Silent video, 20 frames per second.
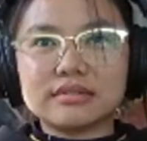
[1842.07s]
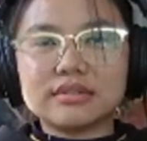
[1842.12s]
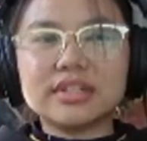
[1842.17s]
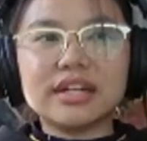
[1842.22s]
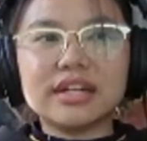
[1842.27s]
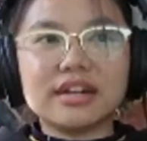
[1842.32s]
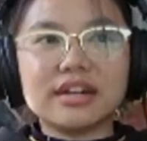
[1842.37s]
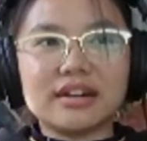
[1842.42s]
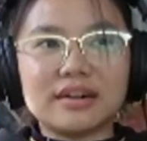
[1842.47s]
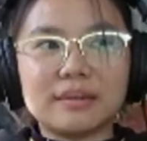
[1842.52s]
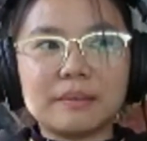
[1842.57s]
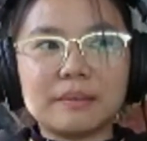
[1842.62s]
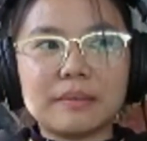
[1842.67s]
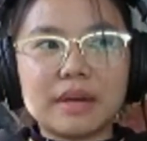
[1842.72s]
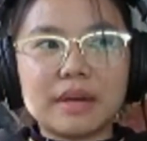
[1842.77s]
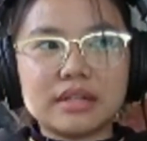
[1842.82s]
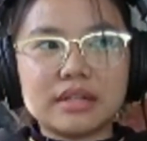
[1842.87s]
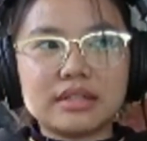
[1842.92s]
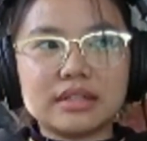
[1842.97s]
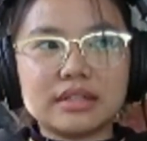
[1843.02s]
Yeah,
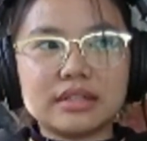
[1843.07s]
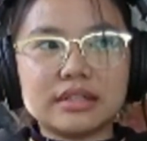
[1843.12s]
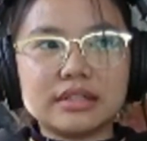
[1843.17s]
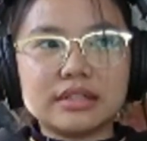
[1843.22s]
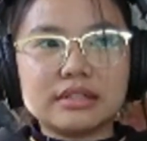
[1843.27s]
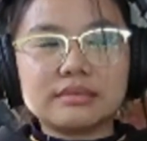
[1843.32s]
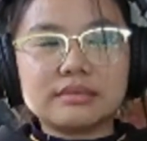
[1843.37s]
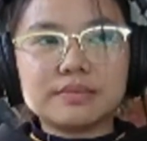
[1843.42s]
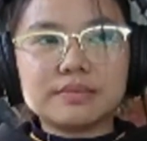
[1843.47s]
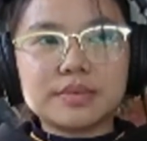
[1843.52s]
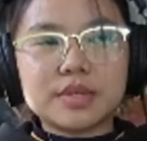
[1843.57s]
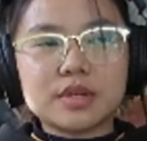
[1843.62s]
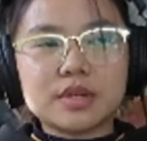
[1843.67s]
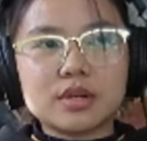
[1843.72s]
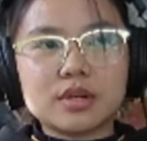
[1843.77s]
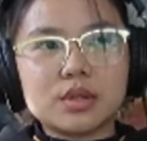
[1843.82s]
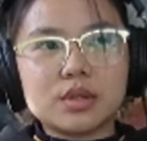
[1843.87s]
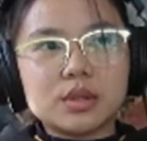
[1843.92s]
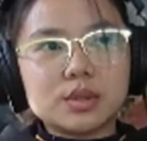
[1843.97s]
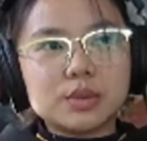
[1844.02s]
I did.
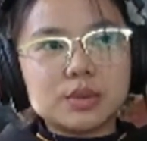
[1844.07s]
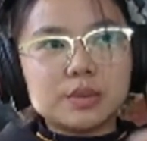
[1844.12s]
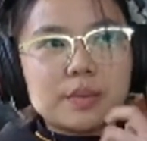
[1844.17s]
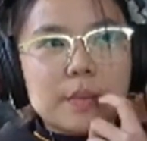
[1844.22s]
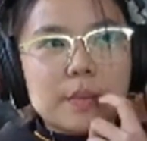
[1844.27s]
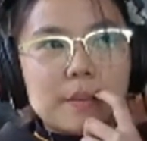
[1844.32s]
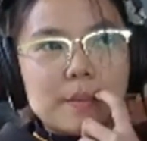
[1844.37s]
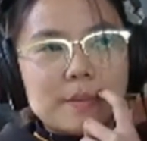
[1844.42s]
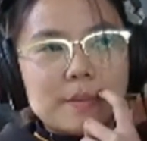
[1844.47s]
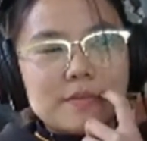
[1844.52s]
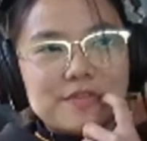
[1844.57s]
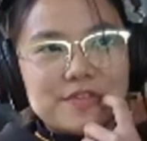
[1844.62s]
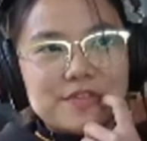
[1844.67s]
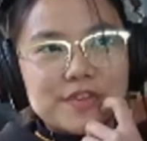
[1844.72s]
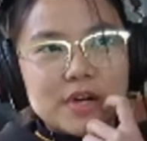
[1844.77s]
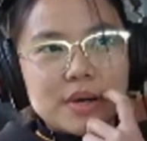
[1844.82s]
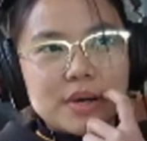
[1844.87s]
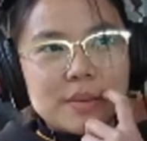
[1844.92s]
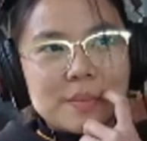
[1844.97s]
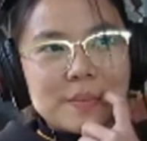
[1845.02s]
So
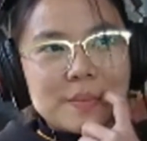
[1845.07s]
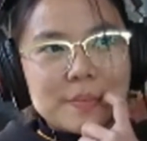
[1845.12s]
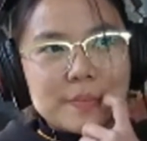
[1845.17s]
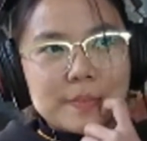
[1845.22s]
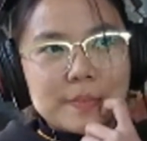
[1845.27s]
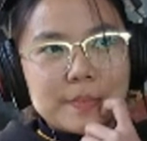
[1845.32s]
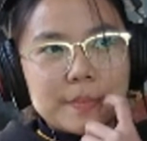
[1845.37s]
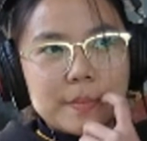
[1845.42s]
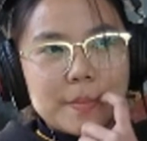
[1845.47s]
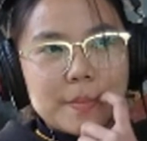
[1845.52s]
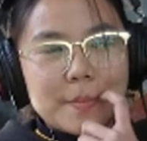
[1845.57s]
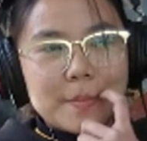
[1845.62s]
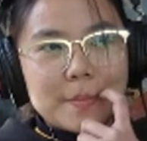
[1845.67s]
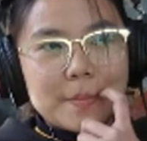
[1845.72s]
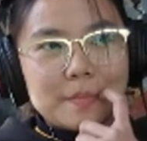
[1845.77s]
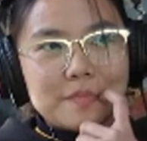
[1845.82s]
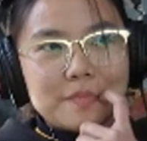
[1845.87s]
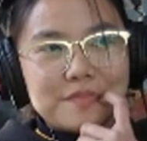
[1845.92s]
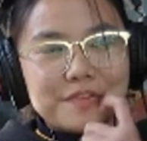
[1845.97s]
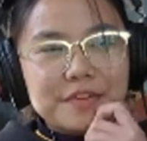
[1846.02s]
from
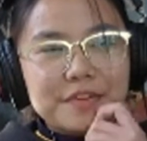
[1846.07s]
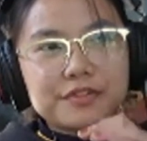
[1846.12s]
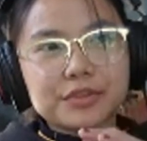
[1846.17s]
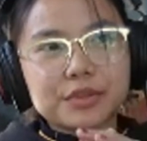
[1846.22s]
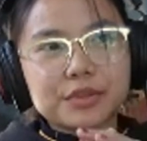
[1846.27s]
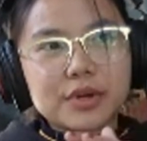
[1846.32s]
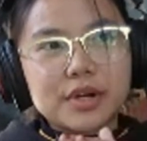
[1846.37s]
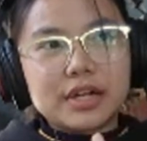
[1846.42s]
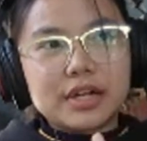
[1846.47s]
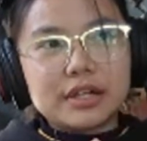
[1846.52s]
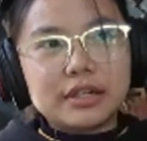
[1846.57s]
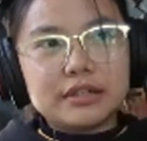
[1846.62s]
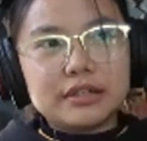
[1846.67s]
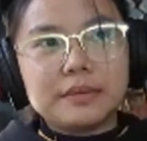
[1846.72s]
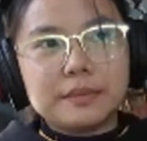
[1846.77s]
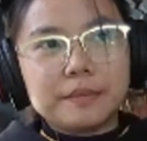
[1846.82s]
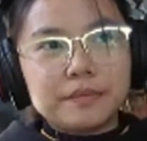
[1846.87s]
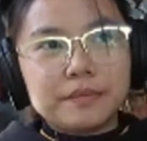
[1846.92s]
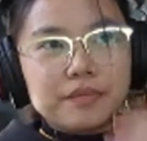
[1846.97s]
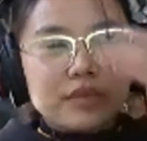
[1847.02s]
5th
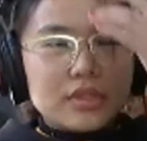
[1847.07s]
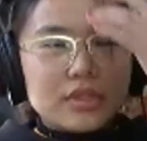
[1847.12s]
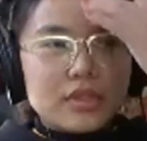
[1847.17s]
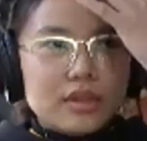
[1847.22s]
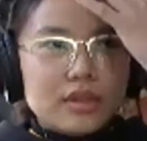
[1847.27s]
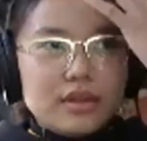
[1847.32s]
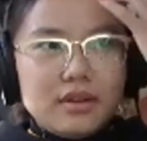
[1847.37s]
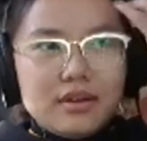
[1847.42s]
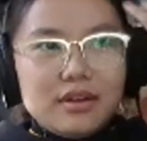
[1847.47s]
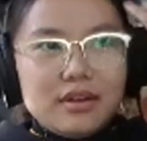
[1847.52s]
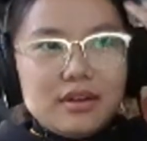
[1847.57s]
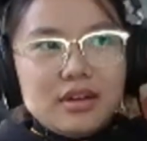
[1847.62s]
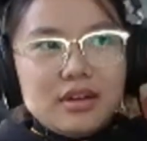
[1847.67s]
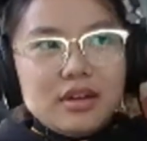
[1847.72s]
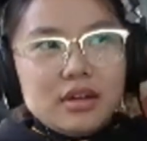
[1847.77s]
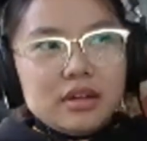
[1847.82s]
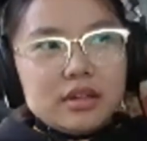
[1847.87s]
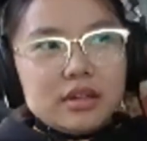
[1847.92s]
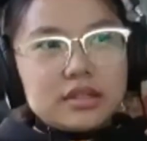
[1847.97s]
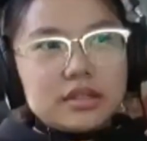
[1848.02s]
grade
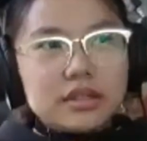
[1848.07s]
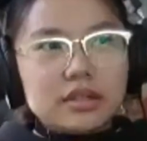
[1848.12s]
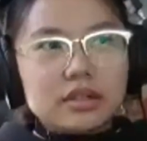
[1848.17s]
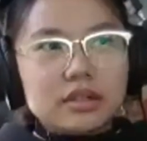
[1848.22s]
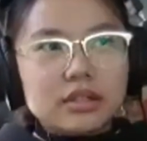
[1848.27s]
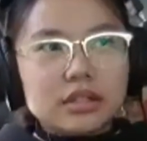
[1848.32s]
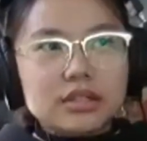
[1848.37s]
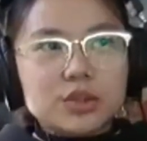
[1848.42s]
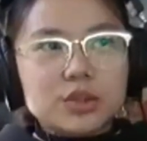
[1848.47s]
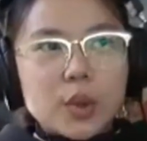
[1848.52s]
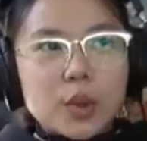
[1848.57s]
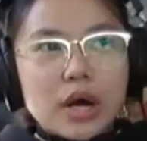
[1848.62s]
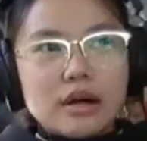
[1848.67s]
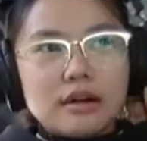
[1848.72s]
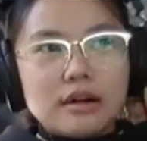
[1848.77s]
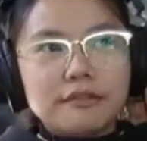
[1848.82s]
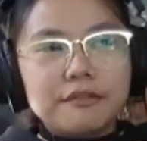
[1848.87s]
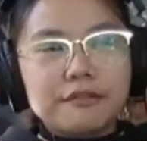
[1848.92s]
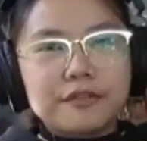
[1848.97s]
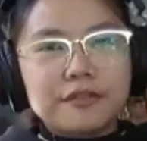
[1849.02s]
till
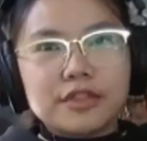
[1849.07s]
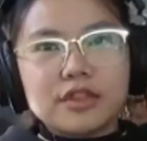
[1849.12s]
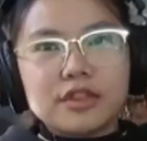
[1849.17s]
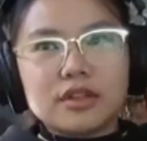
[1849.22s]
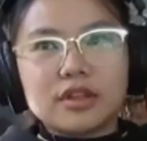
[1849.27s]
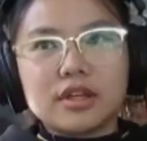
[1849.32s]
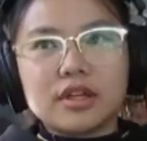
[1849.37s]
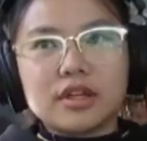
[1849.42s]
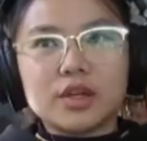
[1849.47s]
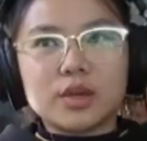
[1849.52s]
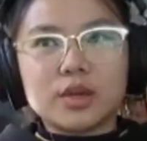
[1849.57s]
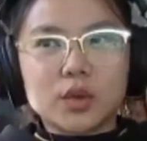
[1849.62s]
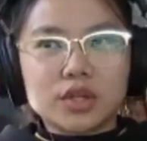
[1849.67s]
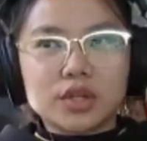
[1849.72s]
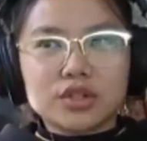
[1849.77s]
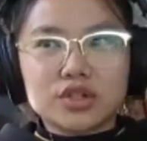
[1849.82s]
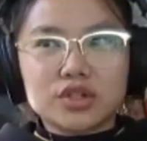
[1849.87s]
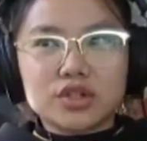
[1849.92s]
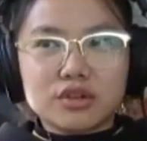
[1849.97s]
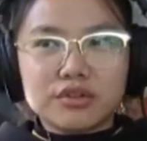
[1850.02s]
12th, it
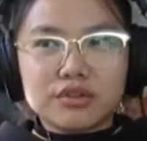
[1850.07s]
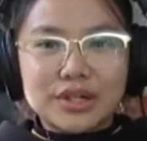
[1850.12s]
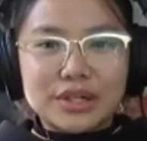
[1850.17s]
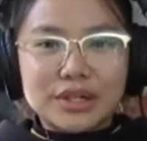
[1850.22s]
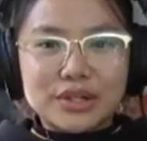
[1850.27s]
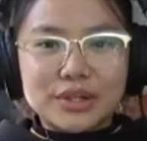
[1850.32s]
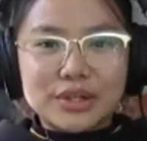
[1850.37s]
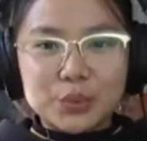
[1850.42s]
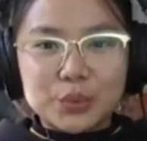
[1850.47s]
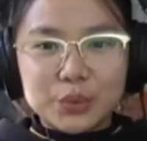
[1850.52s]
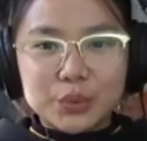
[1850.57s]
was a very